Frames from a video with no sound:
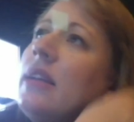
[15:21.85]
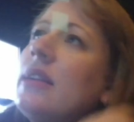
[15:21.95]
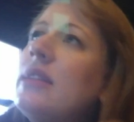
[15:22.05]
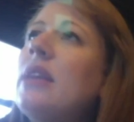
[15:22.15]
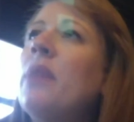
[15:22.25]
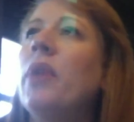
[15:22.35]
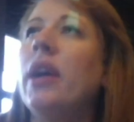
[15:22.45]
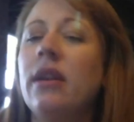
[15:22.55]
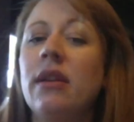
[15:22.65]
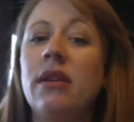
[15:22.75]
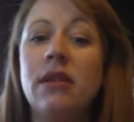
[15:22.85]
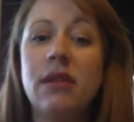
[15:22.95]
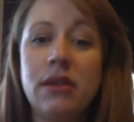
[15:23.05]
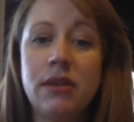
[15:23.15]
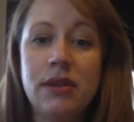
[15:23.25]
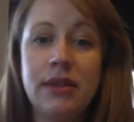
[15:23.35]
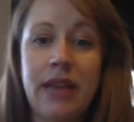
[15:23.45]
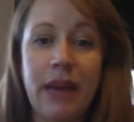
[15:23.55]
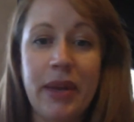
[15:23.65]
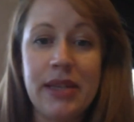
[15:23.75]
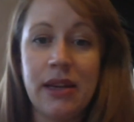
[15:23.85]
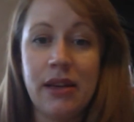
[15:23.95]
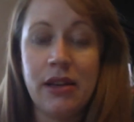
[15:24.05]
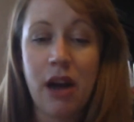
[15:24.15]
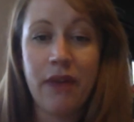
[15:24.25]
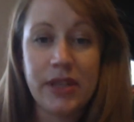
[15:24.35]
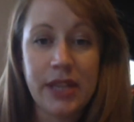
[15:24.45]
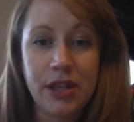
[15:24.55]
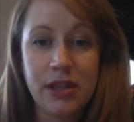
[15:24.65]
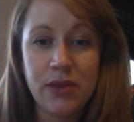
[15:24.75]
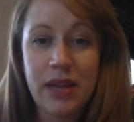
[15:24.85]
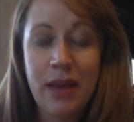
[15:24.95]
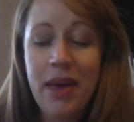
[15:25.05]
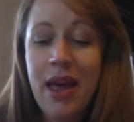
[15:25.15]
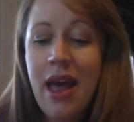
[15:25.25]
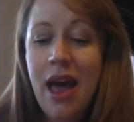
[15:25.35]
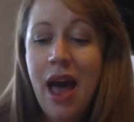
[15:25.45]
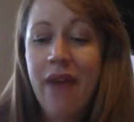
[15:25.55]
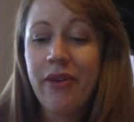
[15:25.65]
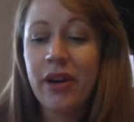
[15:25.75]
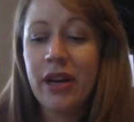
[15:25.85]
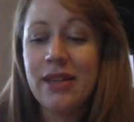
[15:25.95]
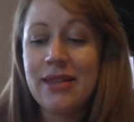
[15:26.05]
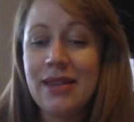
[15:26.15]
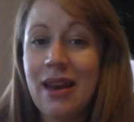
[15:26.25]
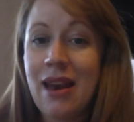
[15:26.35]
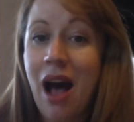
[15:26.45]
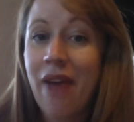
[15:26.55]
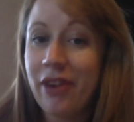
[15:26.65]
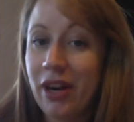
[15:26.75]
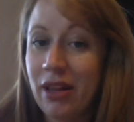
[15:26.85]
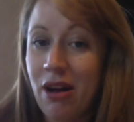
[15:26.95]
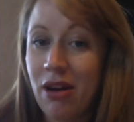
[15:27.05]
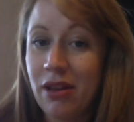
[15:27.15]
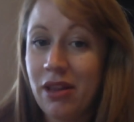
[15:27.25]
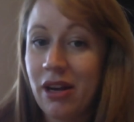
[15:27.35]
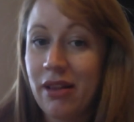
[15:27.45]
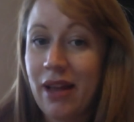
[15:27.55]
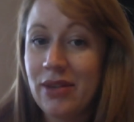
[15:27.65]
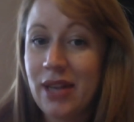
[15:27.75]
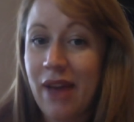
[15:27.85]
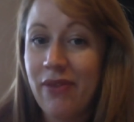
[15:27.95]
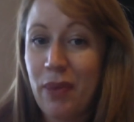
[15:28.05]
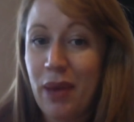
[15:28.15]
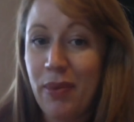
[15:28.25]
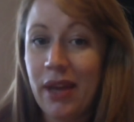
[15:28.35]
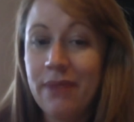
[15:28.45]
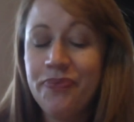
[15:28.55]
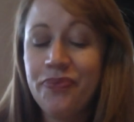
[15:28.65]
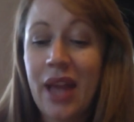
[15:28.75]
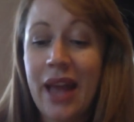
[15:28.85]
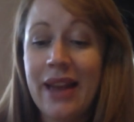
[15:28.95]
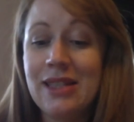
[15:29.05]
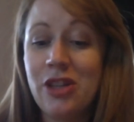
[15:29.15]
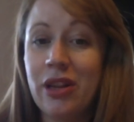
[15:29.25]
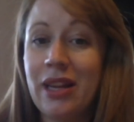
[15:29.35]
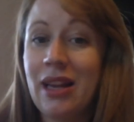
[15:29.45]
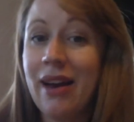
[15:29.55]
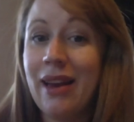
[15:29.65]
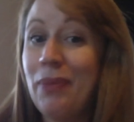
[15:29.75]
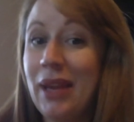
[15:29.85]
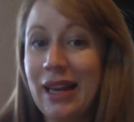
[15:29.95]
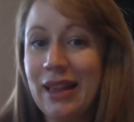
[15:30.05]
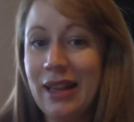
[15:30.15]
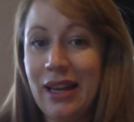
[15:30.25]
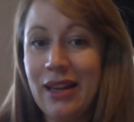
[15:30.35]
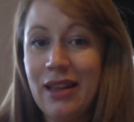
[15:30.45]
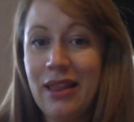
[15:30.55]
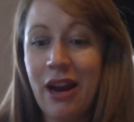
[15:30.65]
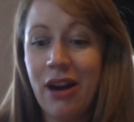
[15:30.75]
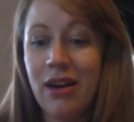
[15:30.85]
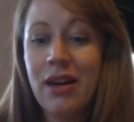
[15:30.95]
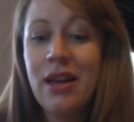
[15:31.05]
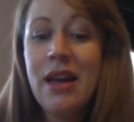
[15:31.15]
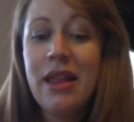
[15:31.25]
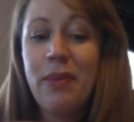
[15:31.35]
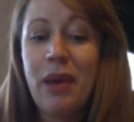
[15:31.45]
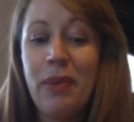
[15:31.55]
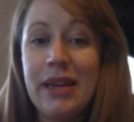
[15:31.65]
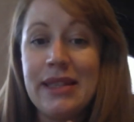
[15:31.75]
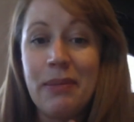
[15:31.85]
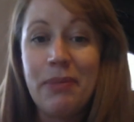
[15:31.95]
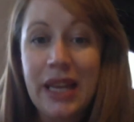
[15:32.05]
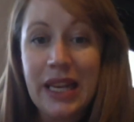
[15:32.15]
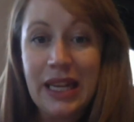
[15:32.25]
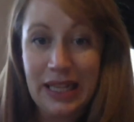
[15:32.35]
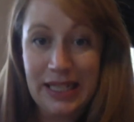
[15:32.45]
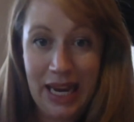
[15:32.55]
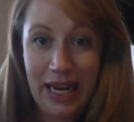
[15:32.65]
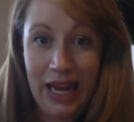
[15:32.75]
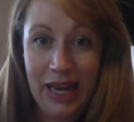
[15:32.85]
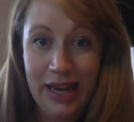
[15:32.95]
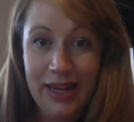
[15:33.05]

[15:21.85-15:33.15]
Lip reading: somewhat segmented conversations with them, I've heard it is not very long that they're allowed to have the baby. And it's certainly not immediately. The baby is immediately taken